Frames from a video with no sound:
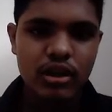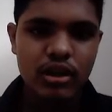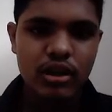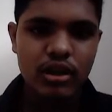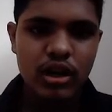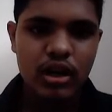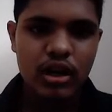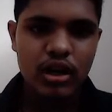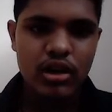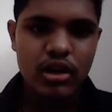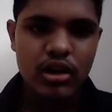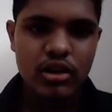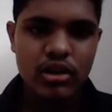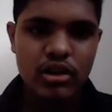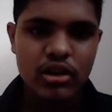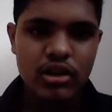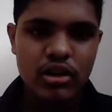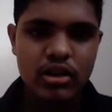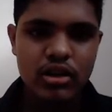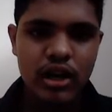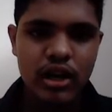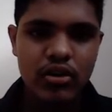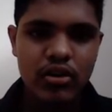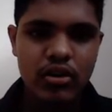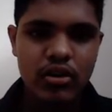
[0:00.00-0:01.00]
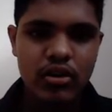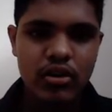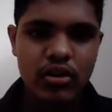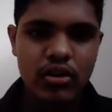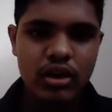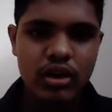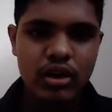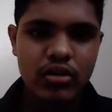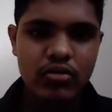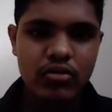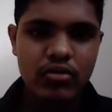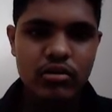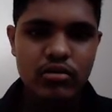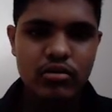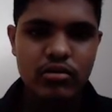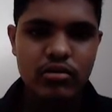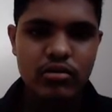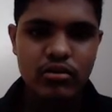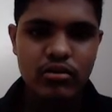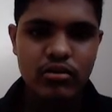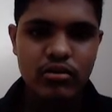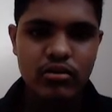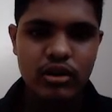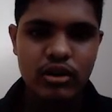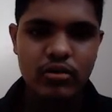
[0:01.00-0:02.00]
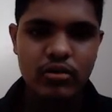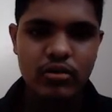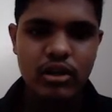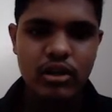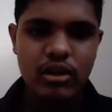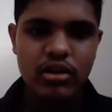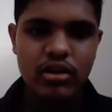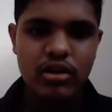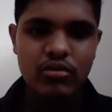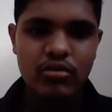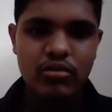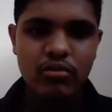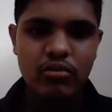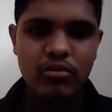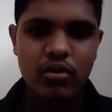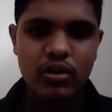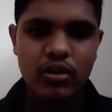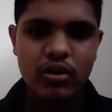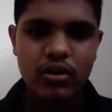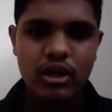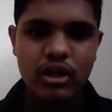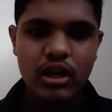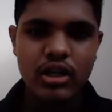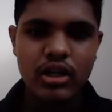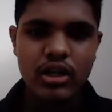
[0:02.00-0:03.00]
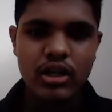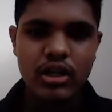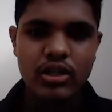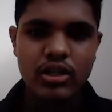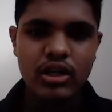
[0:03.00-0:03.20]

and the diode D1 will be in forward direction,